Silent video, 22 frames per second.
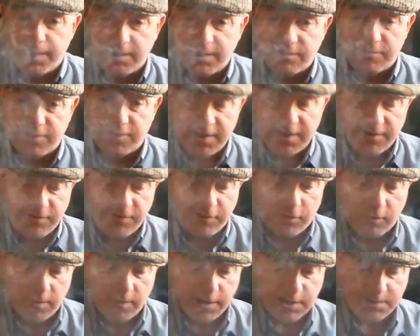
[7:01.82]
the flake
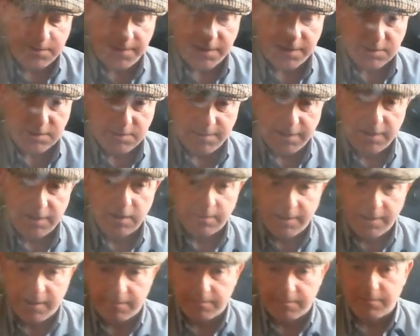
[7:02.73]
form, I expect it to be a little
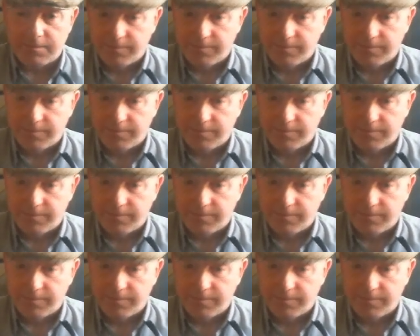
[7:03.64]
bit